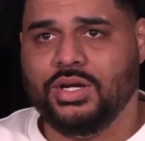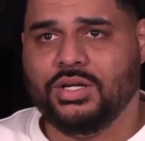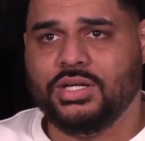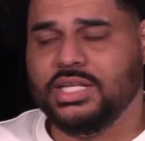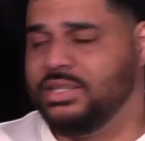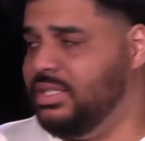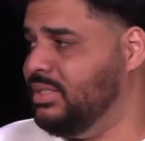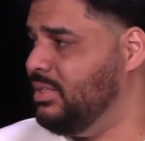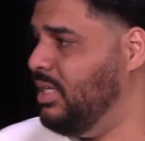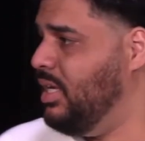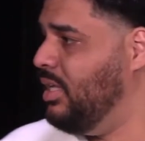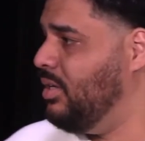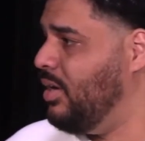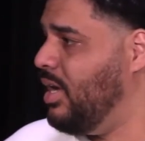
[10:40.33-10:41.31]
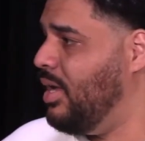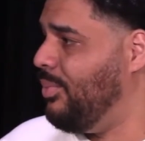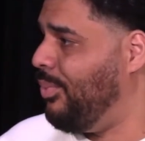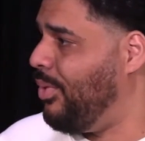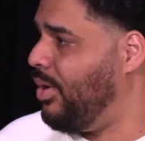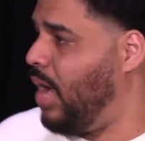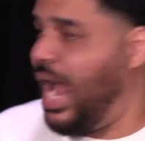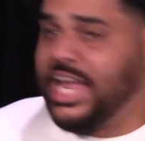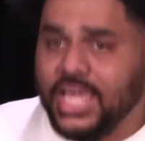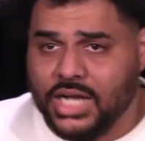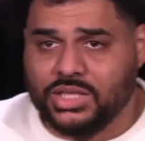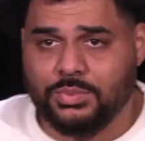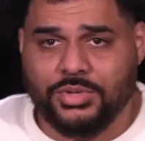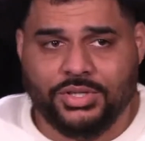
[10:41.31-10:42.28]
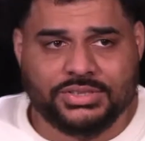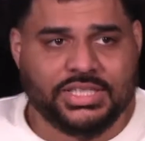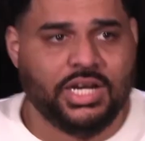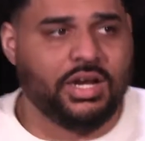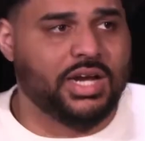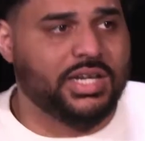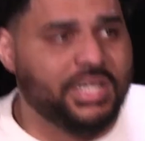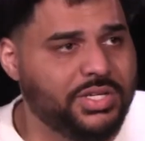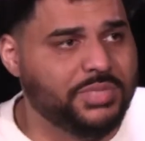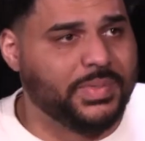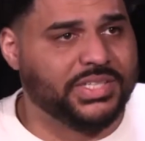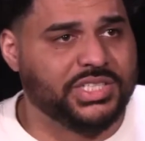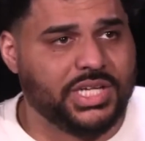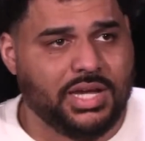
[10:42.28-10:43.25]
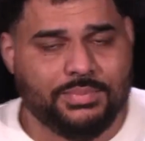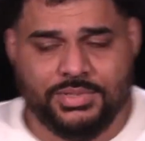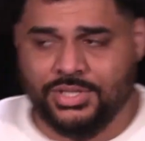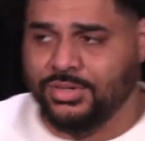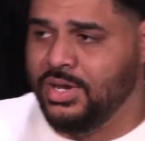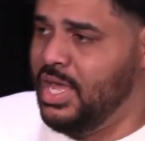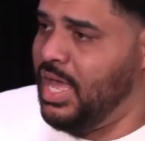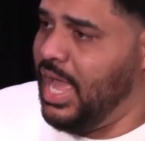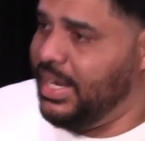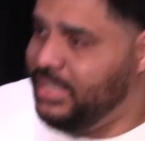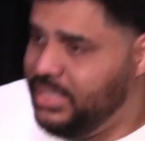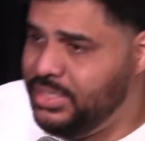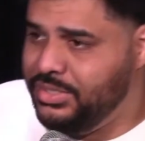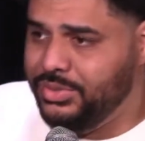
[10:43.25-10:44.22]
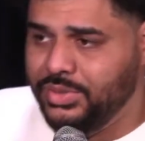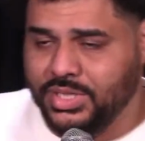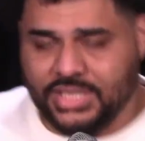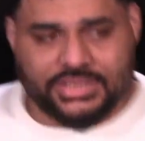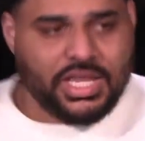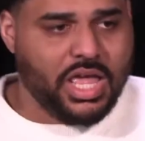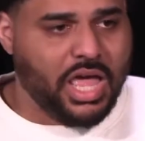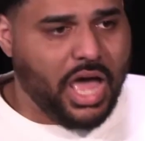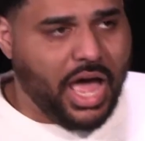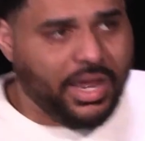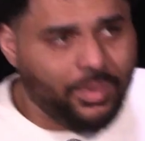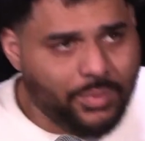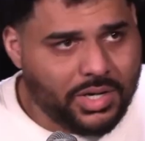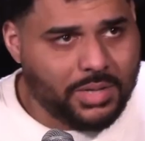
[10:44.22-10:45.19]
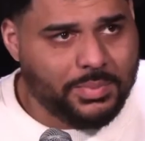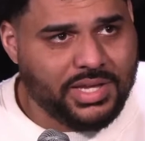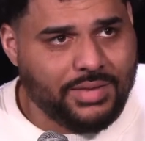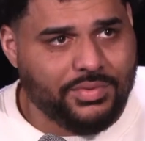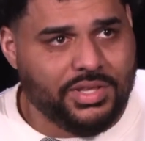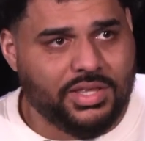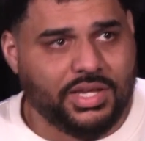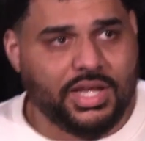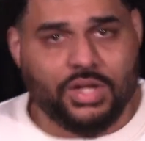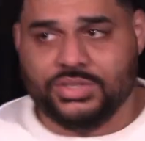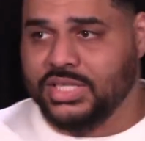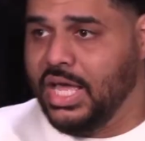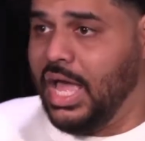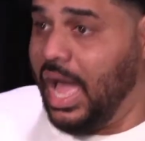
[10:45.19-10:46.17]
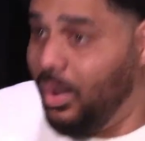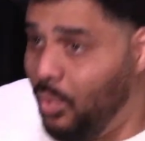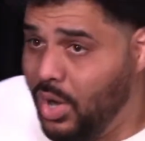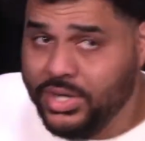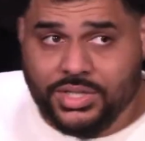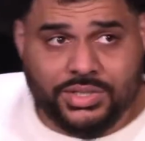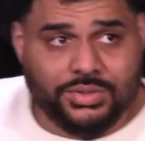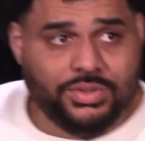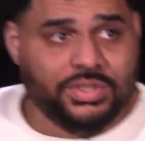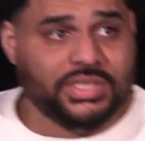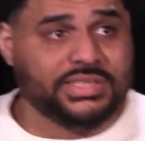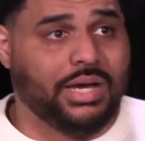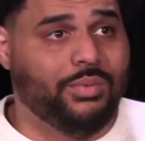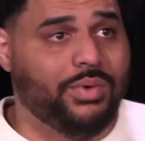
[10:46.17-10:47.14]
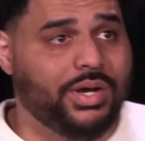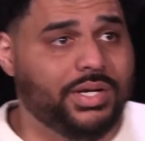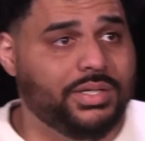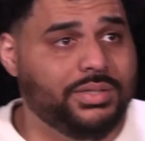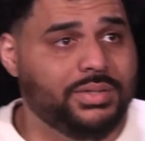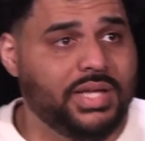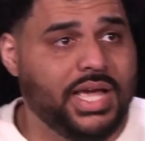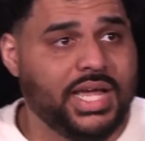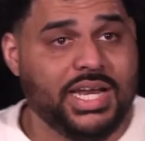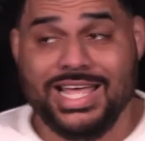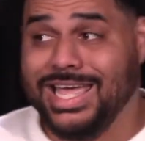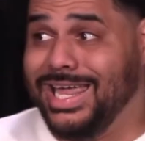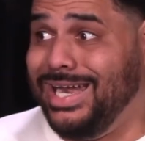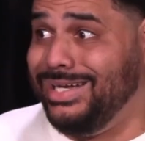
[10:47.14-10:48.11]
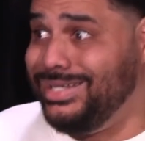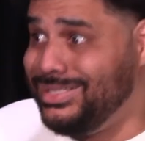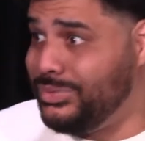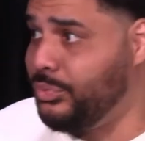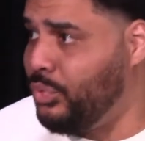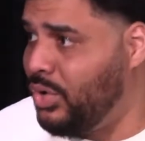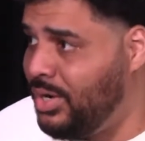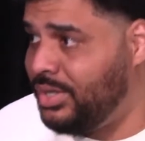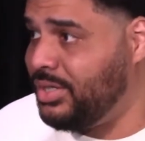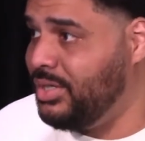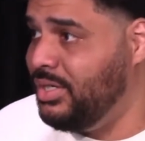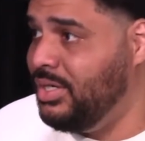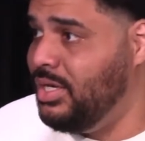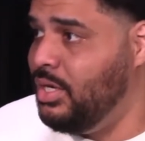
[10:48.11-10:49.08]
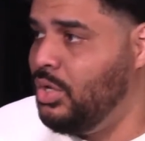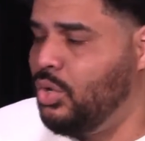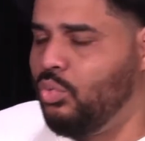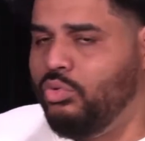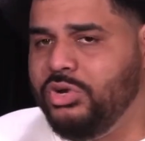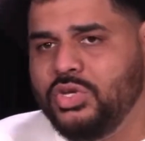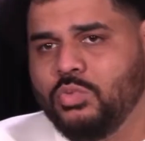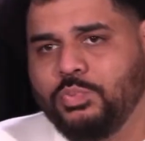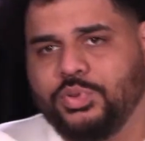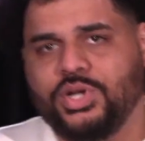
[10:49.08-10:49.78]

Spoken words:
get this thing in their head where I get out the military, I need to use my GI Bill, I need to do this, I don't want to be everything else, I want to do this, I want to do that, and it doesn't work. When you